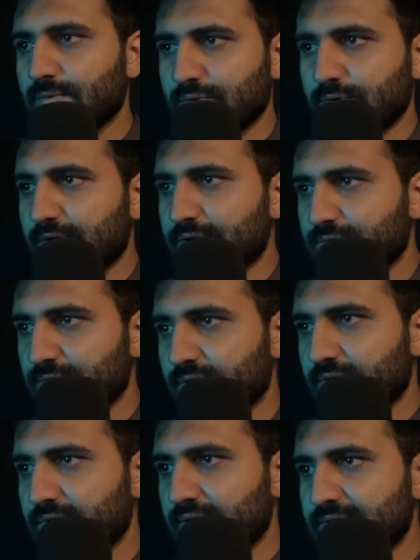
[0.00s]
Okay, so
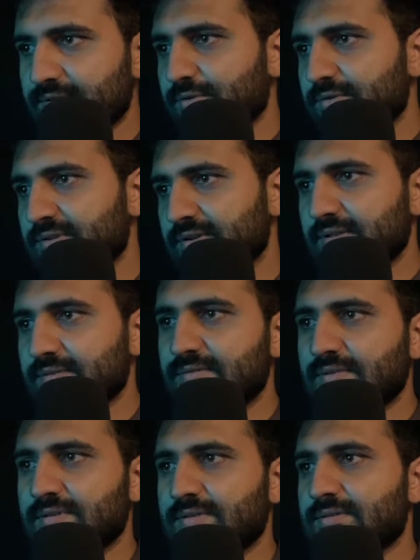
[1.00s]
our next question is
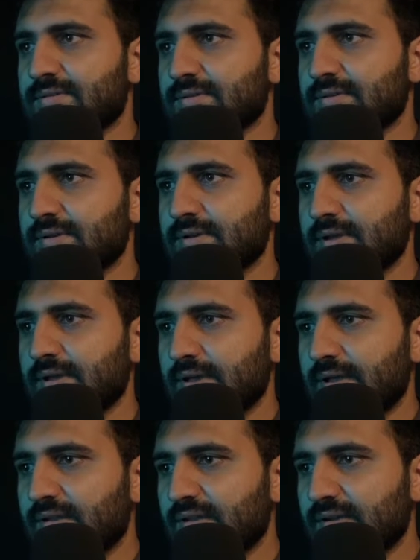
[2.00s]
this,
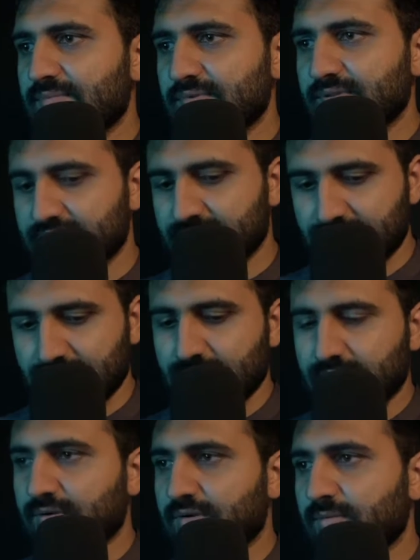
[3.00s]
and let me just
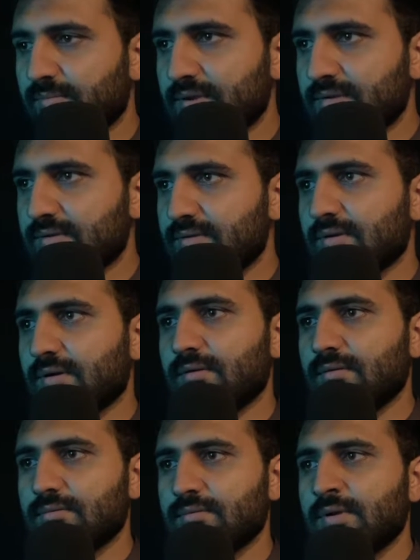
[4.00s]
comment it
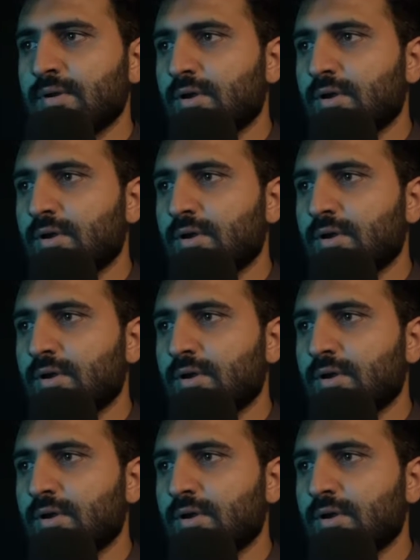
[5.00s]
out.